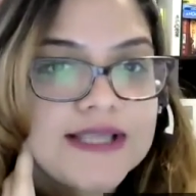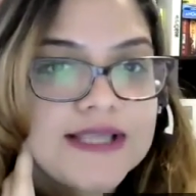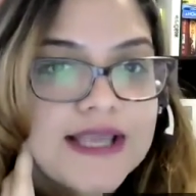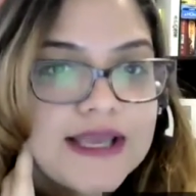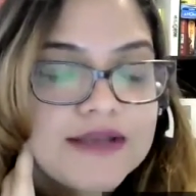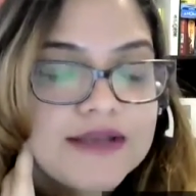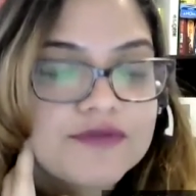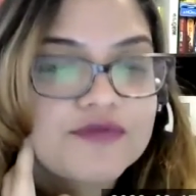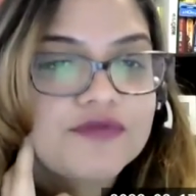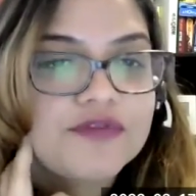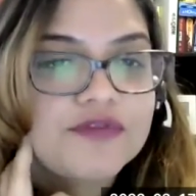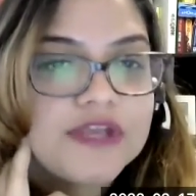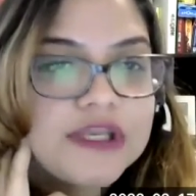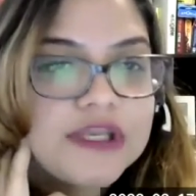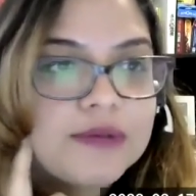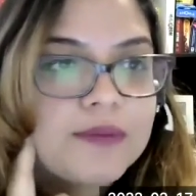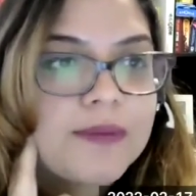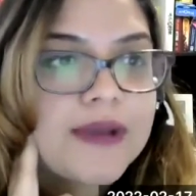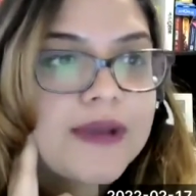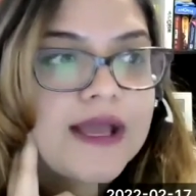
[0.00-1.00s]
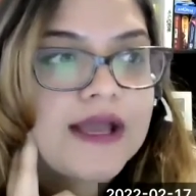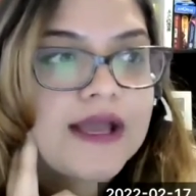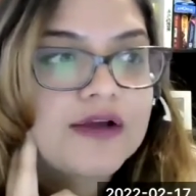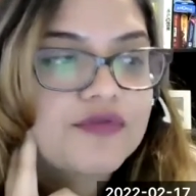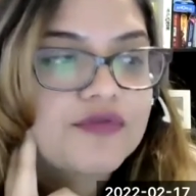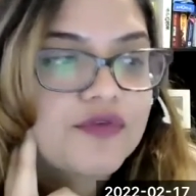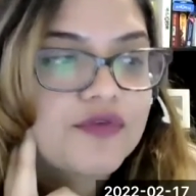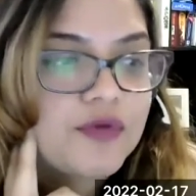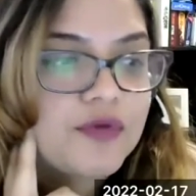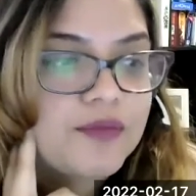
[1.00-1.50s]
get
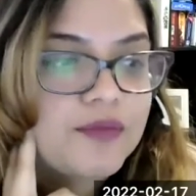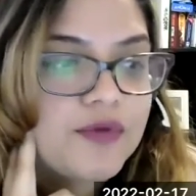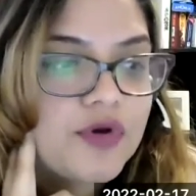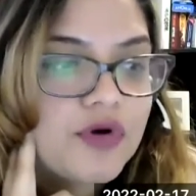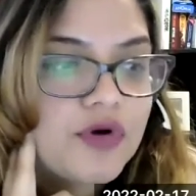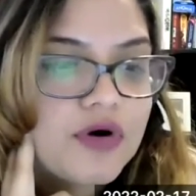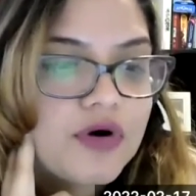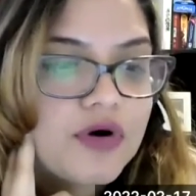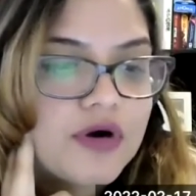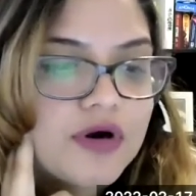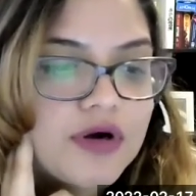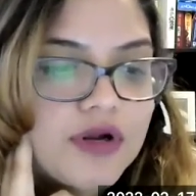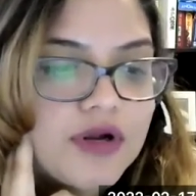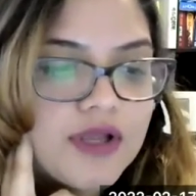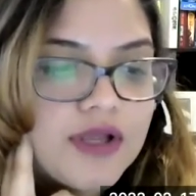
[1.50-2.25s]
feedback from your